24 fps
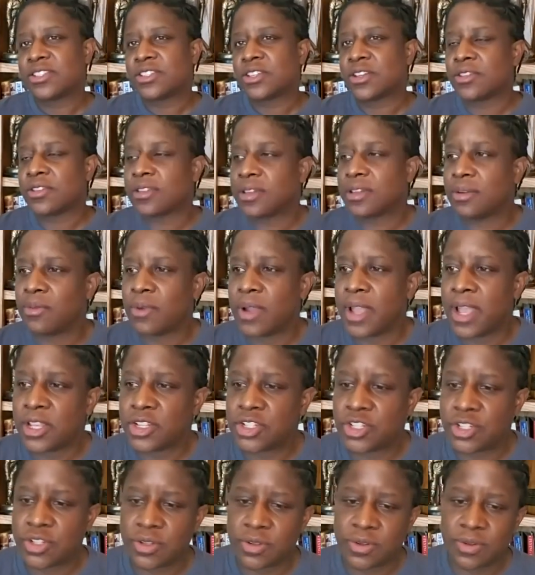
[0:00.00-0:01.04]
So
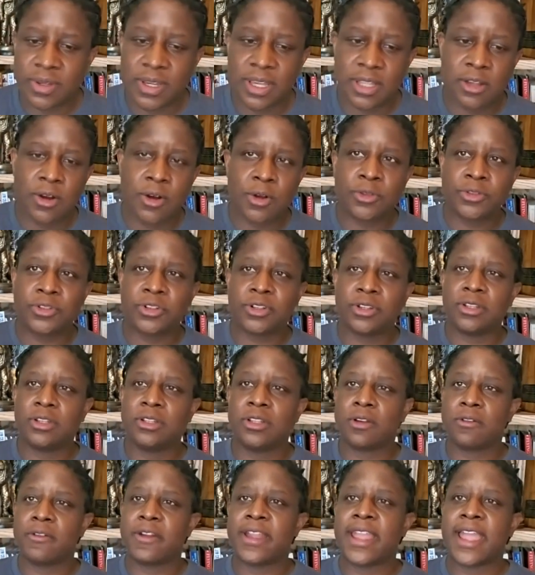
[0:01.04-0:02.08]
as you get older, you
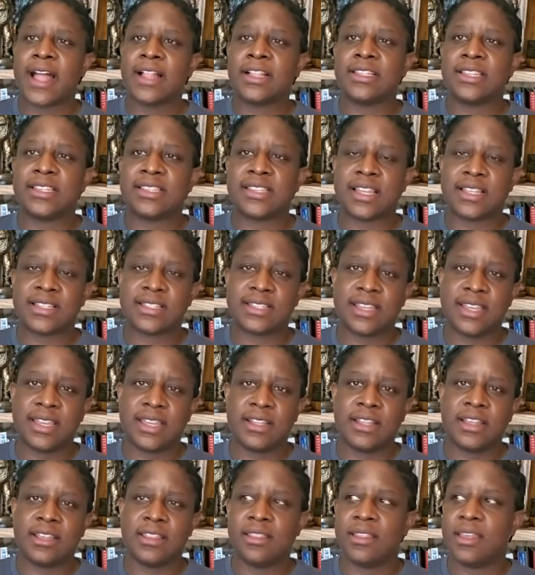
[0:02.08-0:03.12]
know, reality sets
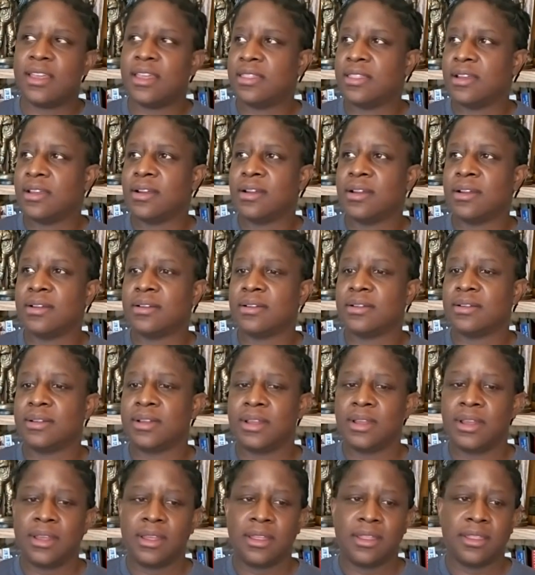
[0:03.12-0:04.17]
in, and and the
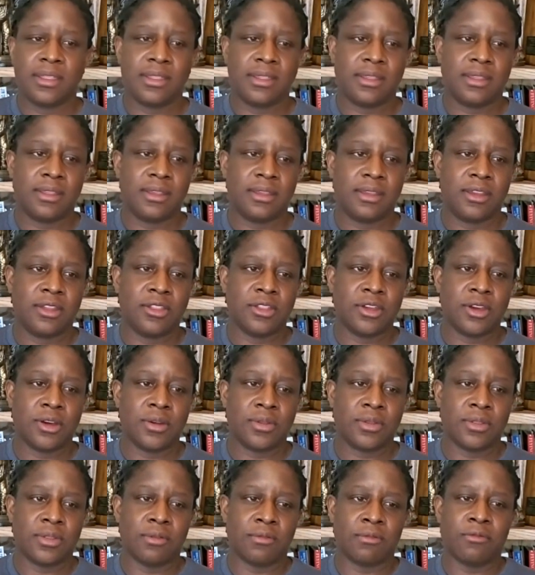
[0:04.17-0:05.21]
you know
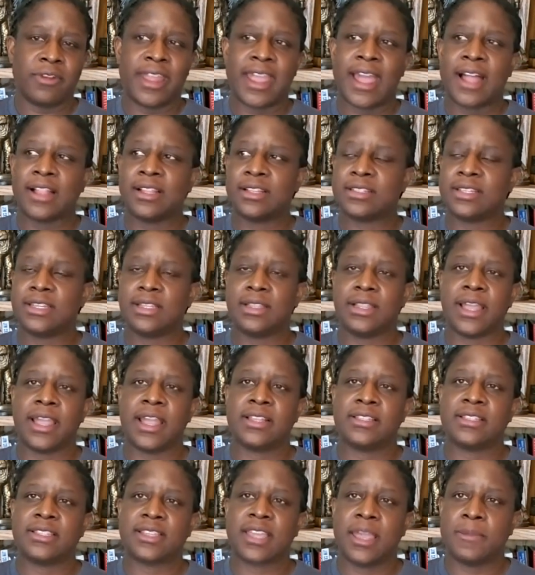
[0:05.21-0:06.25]
the reality
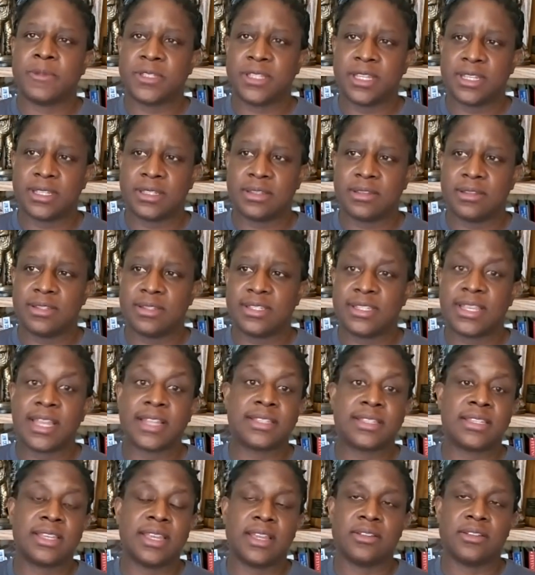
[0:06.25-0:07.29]
landscape set,
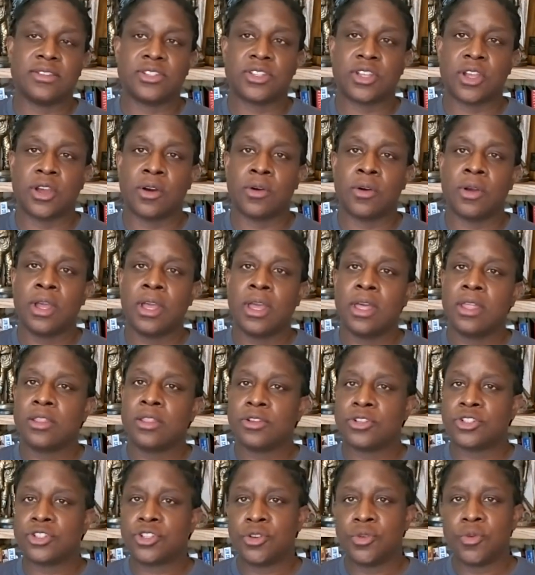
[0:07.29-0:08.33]
sets in. So
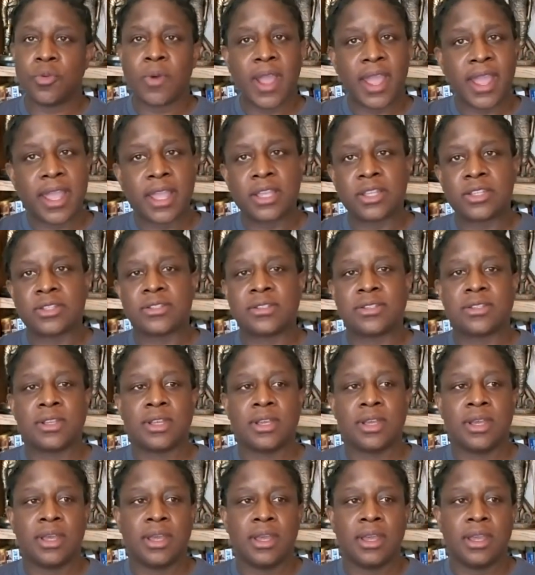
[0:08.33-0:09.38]
there's two ways,
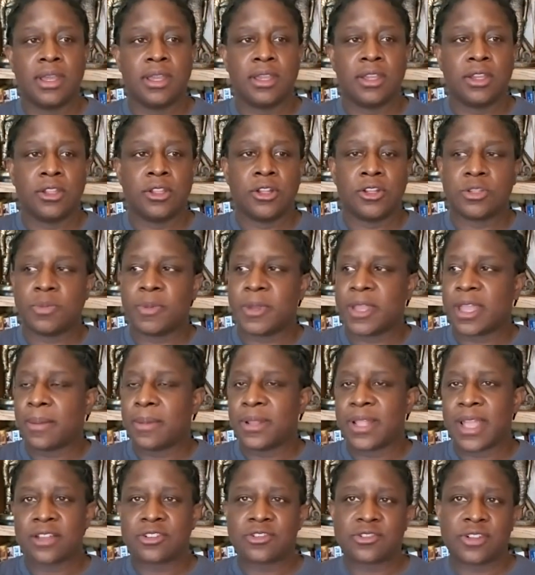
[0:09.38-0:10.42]
you know, to become an
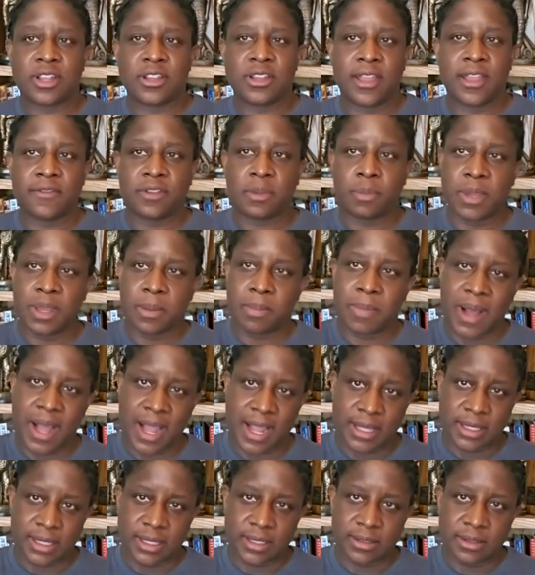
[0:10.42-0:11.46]
astronaut, you have to be a
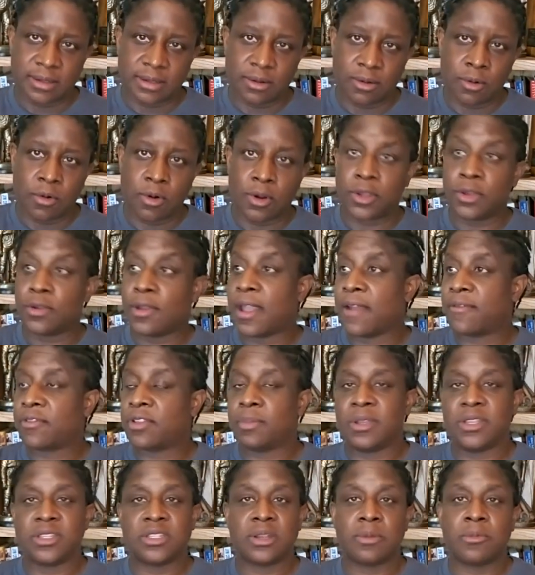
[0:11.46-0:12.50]
pilot or you have to
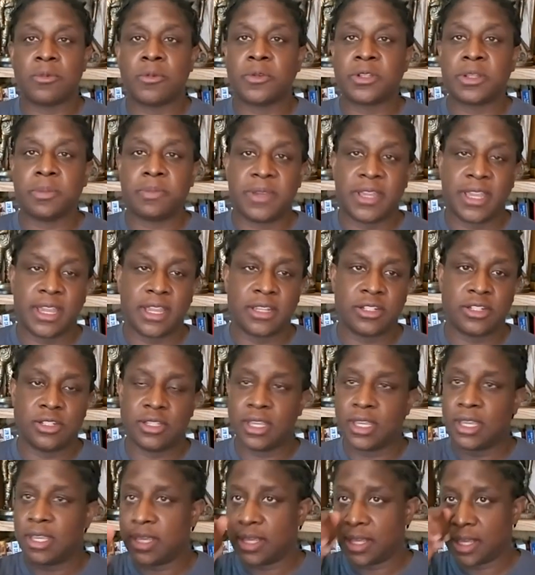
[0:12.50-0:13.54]
be someone with a
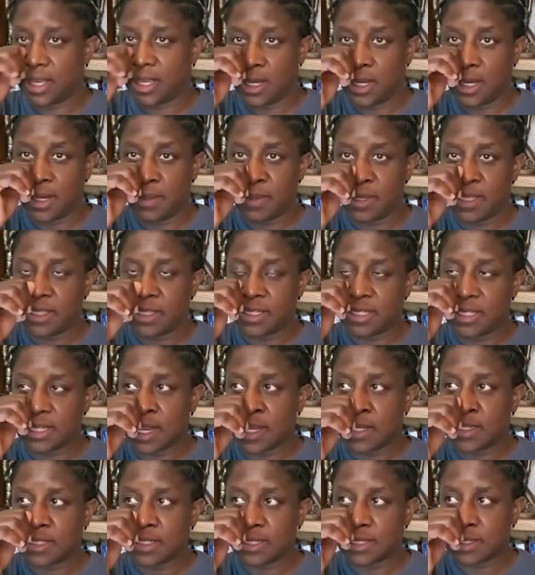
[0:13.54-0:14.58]
PhD um, in the
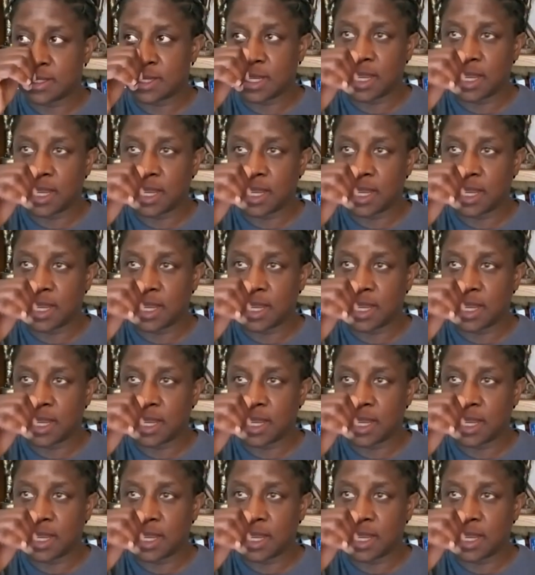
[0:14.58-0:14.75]
sciences.